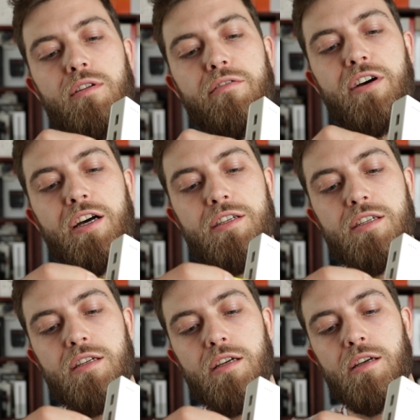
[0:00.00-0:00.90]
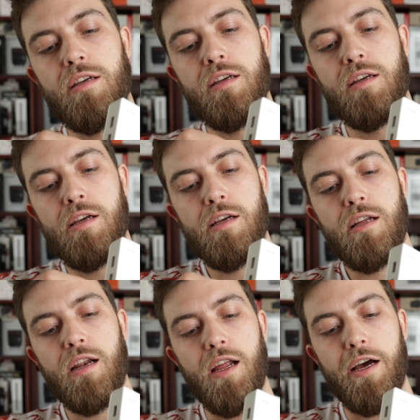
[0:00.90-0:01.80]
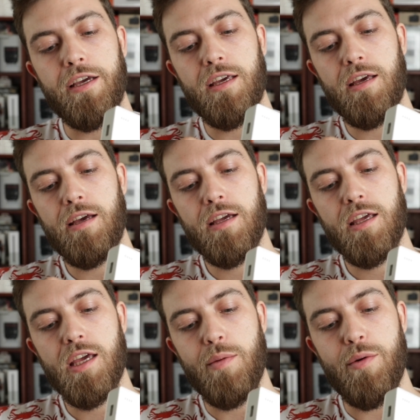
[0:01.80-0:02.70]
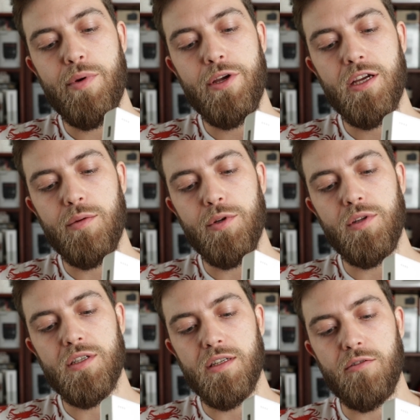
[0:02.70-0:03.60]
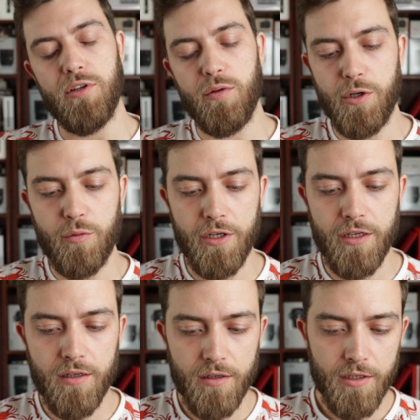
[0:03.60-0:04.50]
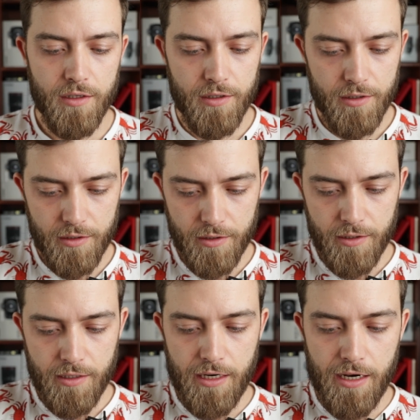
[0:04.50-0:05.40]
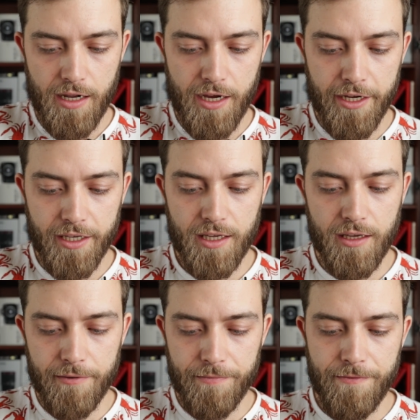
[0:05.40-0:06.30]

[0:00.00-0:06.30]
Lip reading: device, like, come on baby, I'm doing this in a really weird way. Like,